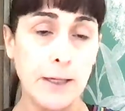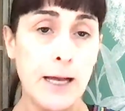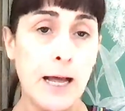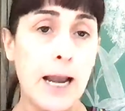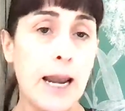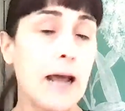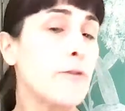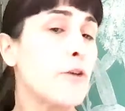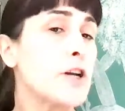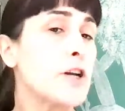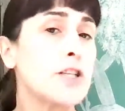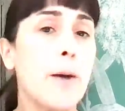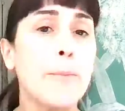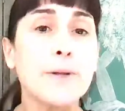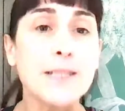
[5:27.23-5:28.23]
Like, for
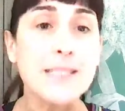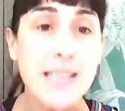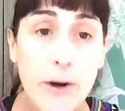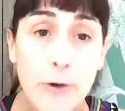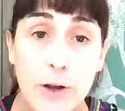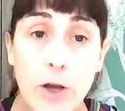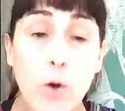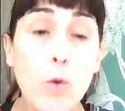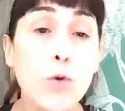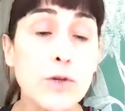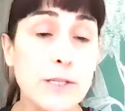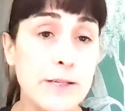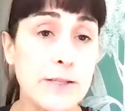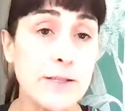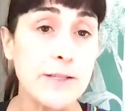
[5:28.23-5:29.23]
example, dairy
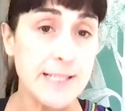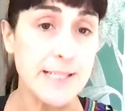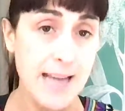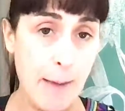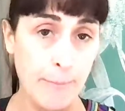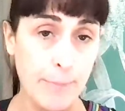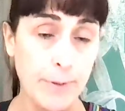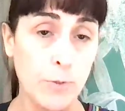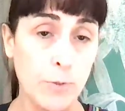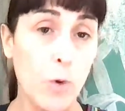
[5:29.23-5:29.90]
causes damp,